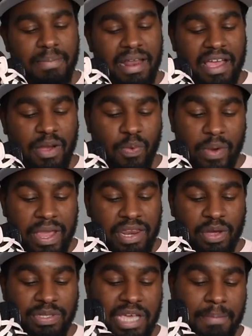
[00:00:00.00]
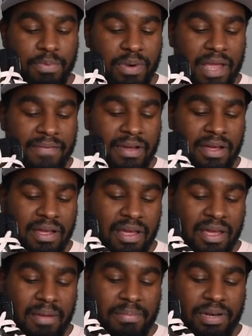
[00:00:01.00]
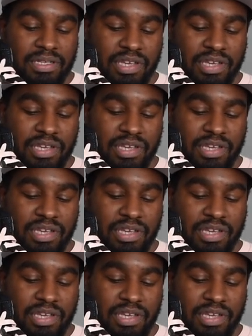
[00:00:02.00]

Black weirdo tumble leather. But the